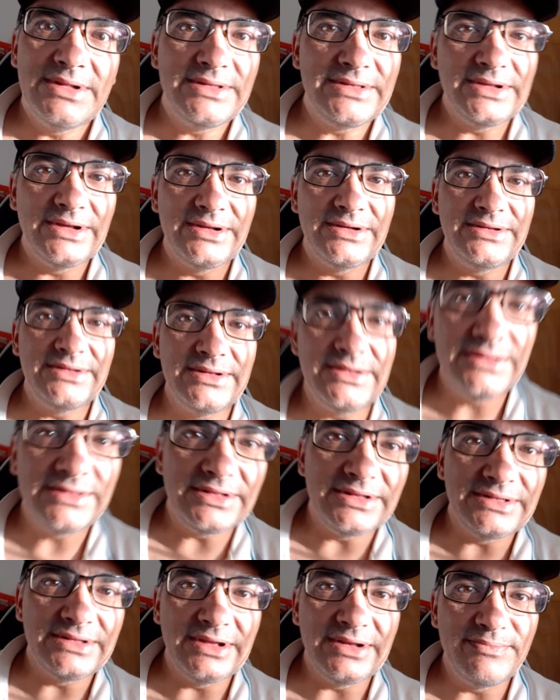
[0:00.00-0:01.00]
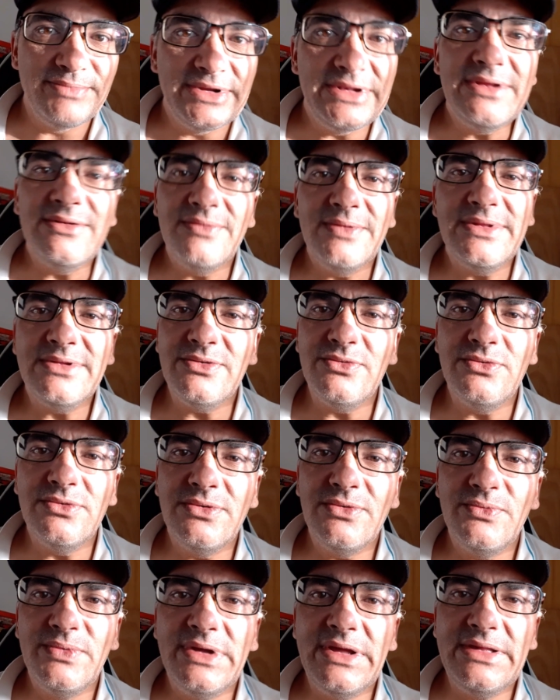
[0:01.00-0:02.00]
It's hotter than that, but it was
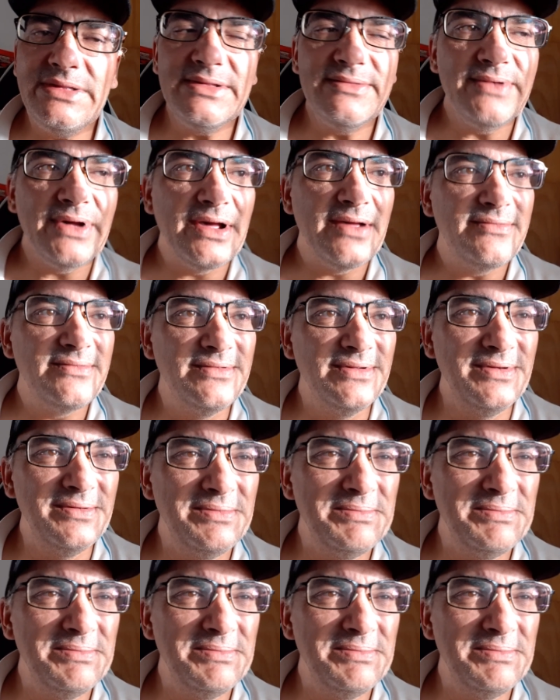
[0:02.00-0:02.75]
cool. We survived.